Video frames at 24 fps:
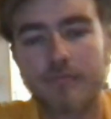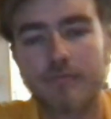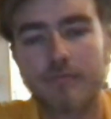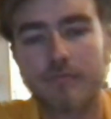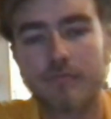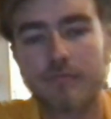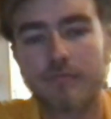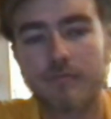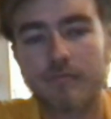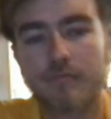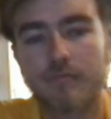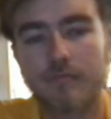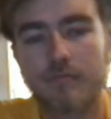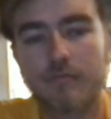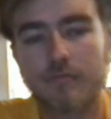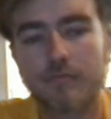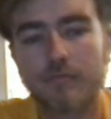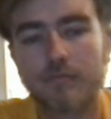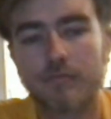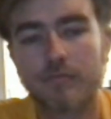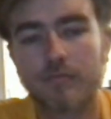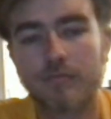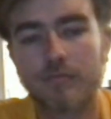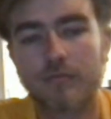
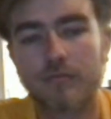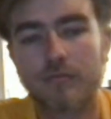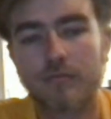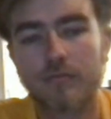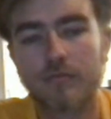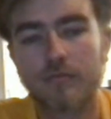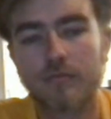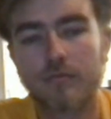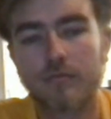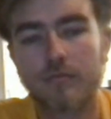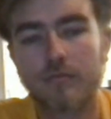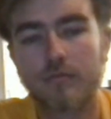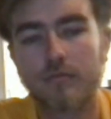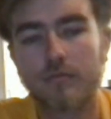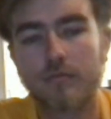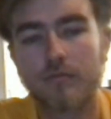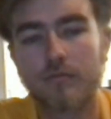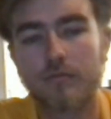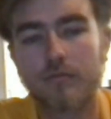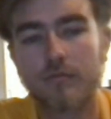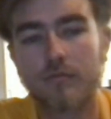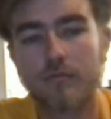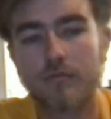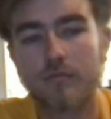
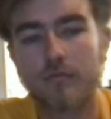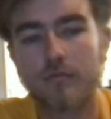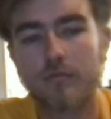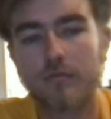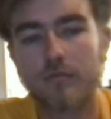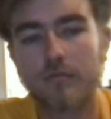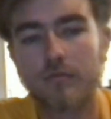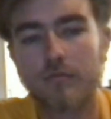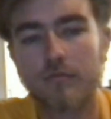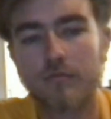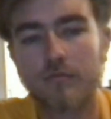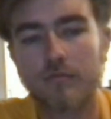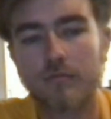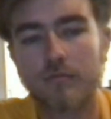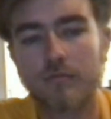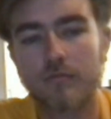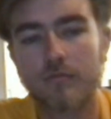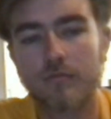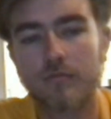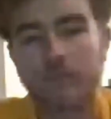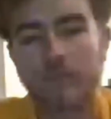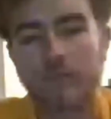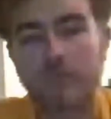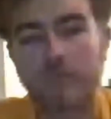
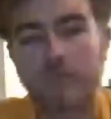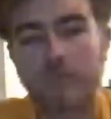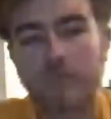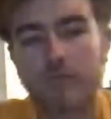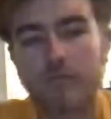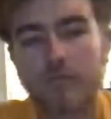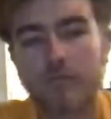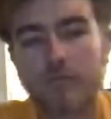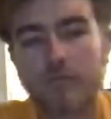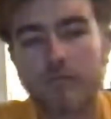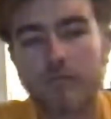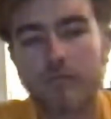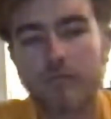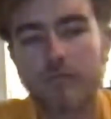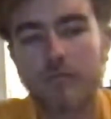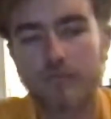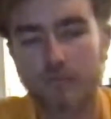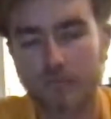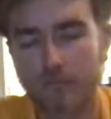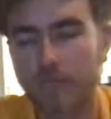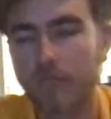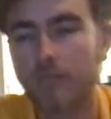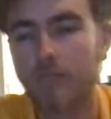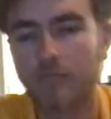
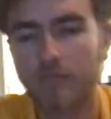[no speech]